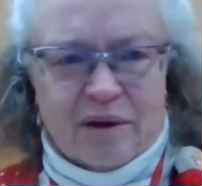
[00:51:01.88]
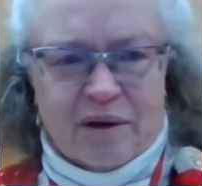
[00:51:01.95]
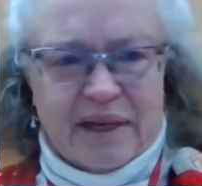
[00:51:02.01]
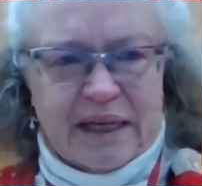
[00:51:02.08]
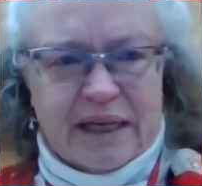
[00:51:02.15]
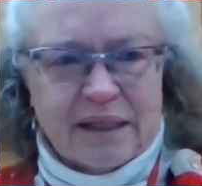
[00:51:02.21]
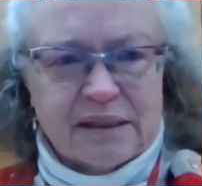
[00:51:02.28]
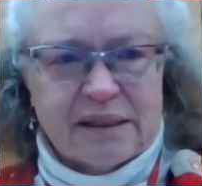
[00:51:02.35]
want to
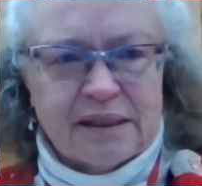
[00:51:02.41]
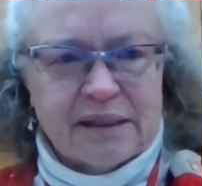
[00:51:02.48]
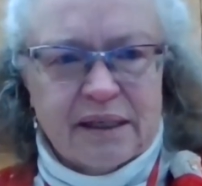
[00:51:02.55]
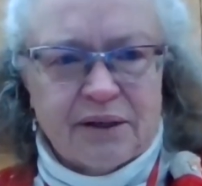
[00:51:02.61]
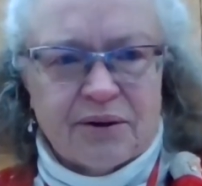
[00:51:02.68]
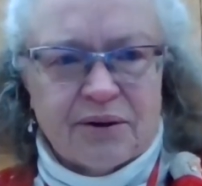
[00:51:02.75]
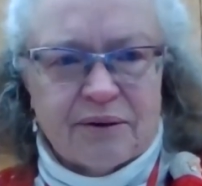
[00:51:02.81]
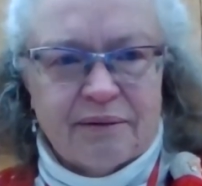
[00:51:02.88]
be
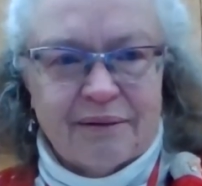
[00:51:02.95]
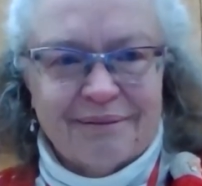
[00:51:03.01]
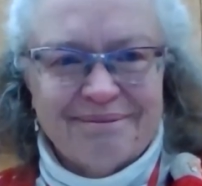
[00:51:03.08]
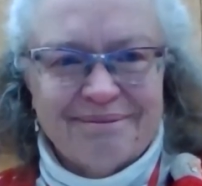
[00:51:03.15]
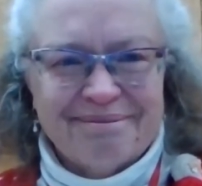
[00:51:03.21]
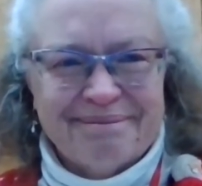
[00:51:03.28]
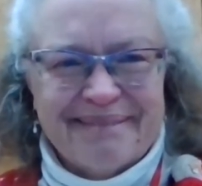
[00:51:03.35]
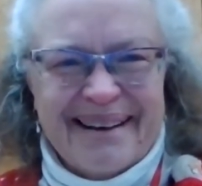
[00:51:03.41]
considered.
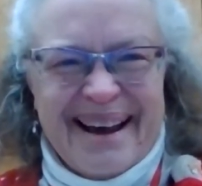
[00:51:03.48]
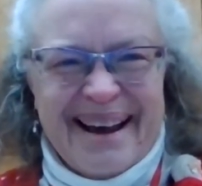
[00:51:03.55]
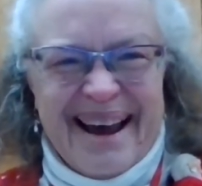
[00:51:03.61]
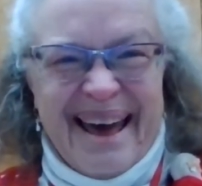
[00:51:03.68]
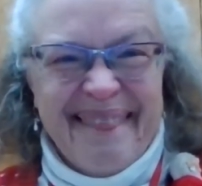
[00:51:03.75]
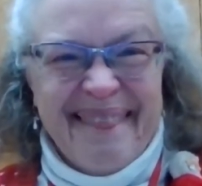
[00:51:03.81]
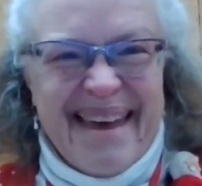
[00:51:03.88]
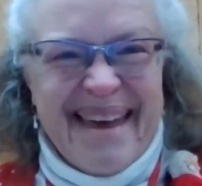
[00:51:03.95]

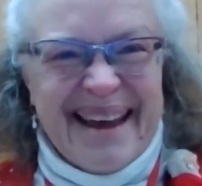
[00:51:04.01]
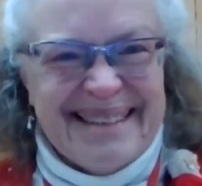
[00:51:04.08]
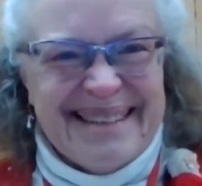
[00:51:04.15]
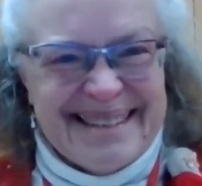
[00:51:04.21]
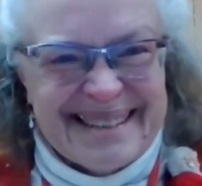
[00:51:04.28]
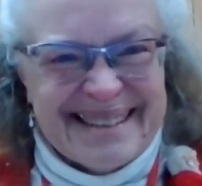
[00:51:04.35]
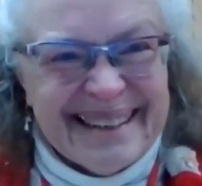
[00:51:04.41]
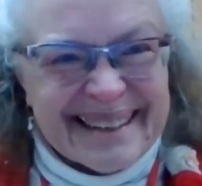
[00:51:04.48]
And they
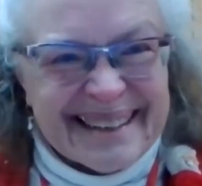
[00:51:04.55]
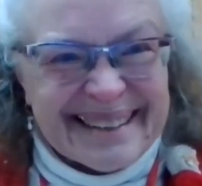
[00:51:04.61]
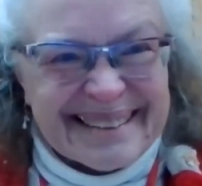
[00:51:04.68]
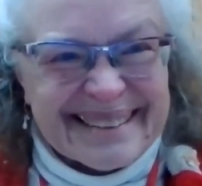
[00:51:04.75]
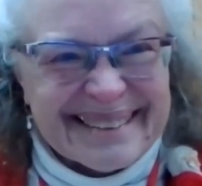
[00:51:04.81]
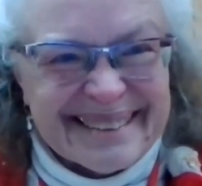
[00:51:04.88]
did it.